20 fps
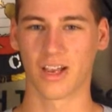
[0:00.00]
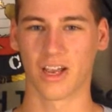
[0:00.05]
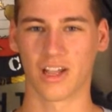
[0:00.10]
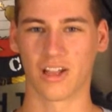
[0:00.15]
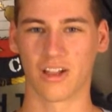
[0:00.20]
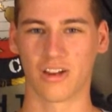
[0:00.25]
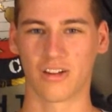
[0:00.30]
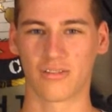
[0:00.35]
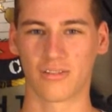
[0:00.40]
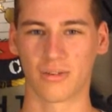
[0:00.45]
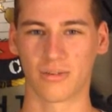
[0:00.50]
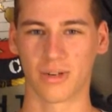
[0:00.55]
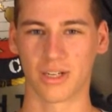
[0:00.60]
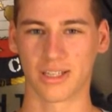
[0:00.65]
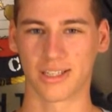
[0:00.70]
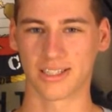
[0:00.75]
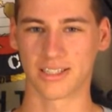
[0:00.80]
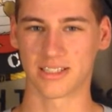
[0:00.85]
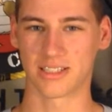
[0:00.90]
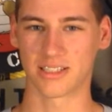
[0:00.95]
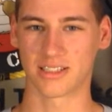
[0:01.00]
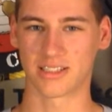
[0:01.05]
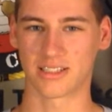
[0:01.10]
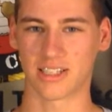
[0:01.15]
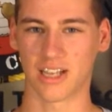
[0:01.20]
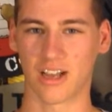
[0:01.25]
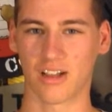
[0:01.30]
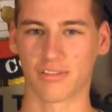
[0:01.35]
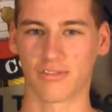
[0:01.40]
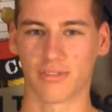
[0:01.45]
Hello everyone, this is
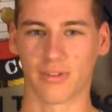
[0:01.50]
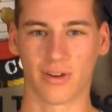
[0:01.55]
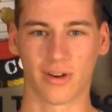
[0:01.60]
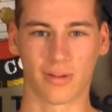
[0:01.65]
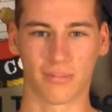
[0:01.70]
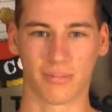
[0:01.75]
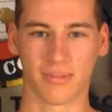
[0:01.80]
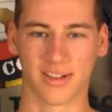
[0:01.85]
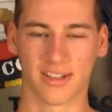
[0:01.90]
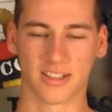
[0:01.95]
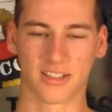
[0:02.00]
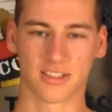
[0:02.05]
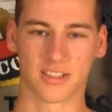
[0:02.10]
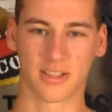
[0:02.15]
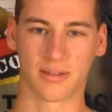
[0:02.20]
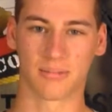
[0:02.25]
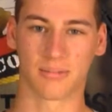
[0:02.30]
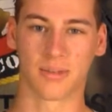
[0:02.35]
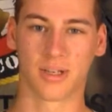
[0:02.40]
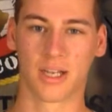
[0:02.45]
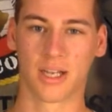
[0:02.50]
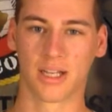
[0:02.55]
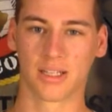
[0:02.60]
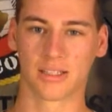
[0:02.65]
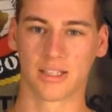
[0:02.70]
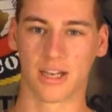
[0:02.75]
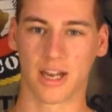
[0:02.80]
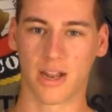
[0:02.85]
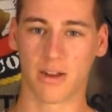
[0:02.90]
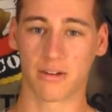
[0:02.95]
South Florida Milsim.
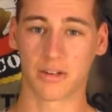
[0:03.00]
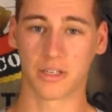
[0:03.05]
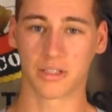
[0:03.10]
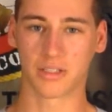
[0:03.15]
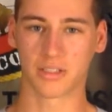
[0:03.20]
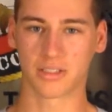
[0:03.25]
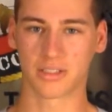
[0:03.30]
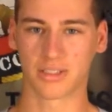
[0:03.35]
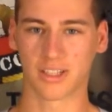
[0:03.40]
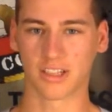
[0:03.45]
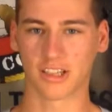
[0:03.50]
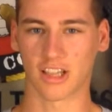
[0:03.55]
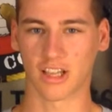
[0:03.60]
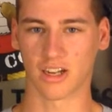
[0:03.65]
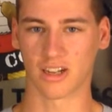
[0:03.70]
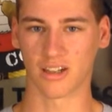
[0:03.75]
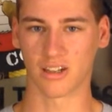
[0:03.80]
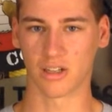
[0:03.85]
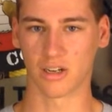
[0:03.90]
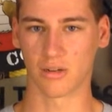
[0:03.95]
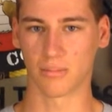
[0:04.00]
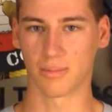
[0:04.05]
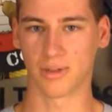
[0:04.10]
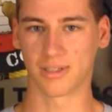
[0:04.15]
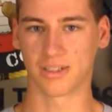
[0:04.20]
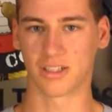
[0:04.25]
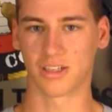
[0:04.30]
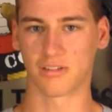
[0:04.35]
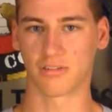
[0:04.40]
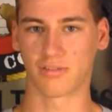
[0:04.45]
Today I want to do something a little
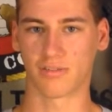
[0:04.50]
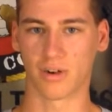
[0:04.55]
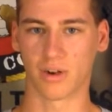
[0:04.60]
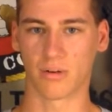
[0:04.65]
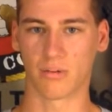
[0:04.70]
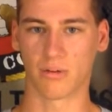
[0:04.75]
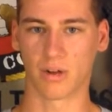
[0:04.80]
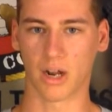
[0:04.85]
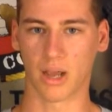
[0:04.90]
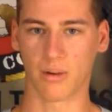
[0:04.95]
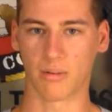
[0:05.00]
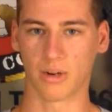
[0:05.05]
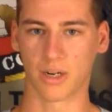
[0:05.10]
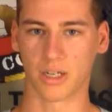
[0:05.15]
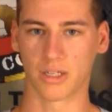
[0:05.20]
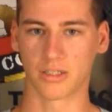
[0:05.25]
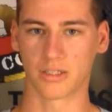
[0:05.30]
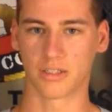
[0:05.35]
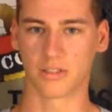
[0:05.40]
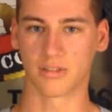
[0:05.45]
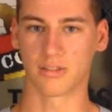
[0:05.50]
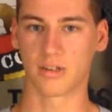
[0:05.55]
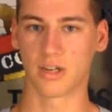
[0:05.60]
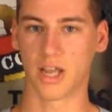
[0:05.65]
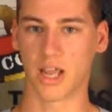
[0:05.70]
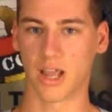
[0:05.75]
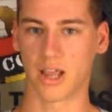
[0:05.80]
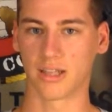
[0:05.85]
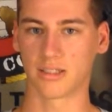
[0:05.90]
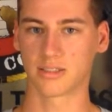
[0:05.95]
bit different. What I want to do
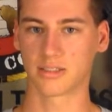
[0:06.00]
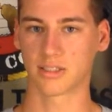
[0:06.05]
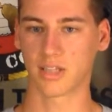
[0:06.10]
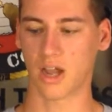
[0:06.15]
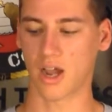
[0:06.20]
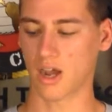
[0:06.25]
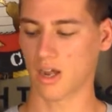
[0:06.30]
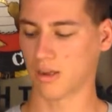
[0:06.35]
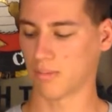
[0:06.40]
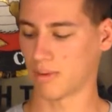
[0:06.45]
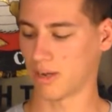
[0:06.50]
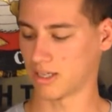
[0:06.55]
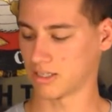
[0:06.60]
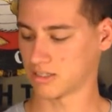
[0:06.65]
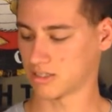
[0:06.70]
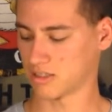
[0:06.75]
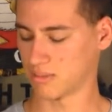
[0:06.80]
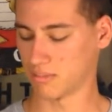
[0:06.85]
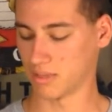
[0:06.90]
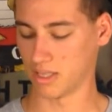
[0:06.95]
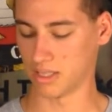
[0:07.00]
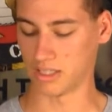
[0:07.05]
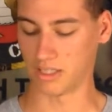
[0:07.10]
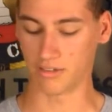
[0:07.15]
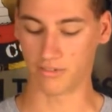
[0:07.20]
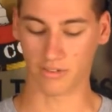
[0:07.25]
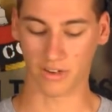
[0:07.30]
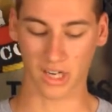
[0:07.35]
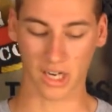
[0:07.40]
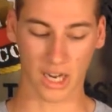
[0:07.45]
is talk about some of the
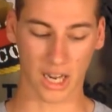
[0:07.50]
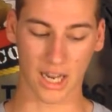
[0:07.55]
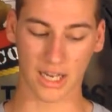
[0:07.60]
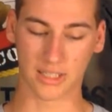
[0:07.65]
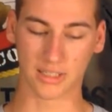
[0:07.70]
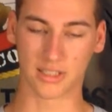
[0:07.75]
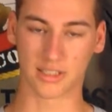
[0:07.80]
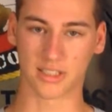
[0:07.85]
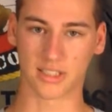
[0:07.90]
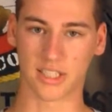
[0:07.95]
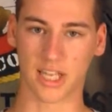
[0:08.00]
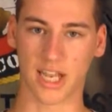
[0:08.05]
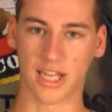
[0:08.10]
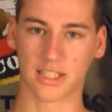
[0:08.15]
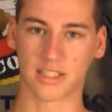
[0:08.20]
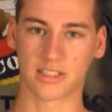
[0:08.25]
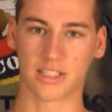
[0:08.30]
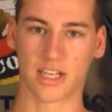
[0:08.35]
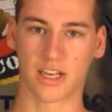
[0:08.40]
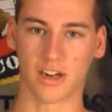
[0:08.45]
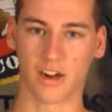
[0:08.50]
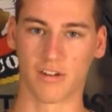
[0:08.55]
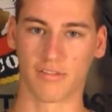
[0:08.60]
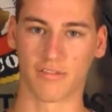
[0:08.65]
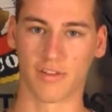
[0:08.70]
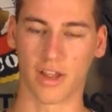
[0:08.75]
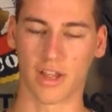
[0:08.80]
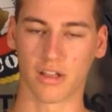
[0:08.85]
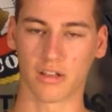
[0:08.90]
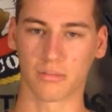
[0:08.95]
different kinds of sights that are
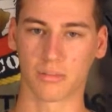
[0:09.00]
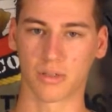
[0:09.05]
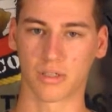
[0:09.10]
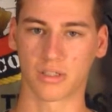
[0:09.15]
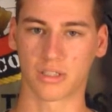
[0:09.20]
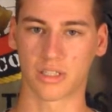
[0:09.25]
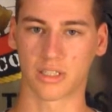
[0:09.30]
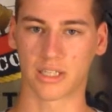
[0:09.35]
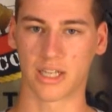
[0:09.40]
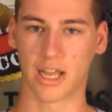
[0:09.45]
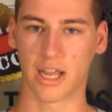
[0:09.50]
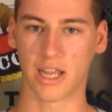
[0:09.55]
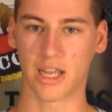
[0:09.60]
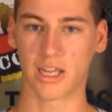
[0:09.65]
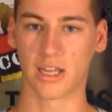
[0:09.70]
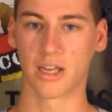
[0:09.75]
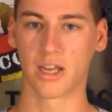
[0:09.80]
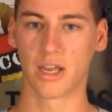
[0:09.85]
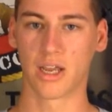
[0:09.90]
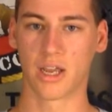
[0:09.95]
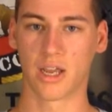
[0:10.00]
available today